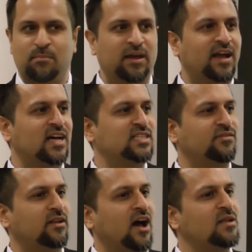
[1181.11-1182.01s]
because of
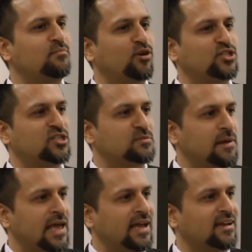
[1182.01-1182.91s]
an unpurchased
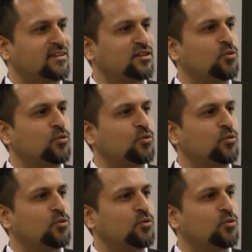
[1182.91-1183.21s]
blanket,